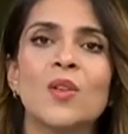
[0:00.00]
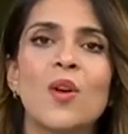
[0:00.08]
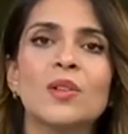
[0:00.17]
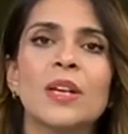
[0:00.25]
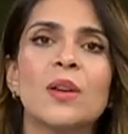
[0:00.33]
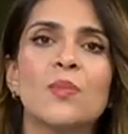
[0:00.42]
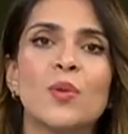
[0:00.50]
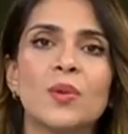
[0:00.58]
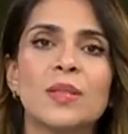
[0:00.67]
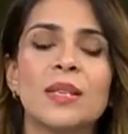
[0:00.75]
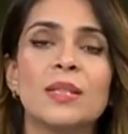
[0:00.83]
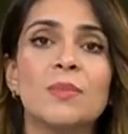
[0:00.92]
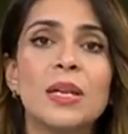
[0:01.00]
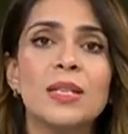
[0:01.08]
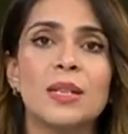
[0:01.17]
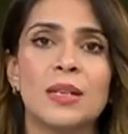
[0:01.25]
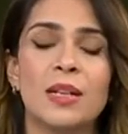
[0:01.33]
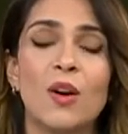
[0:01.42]
not get processed
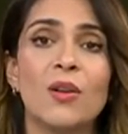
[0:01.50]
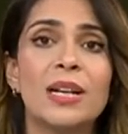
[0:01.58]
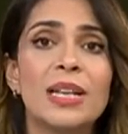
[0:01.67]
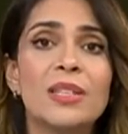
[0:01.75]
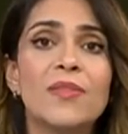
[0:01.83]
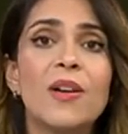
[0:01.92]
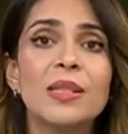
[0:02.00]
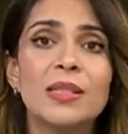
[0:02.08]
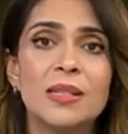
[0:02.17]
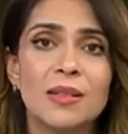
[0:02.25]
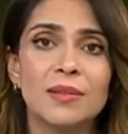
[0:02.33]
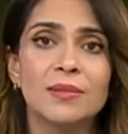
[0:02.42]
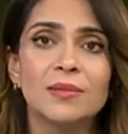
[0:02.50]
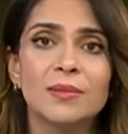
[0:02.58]
immediately or at least faster?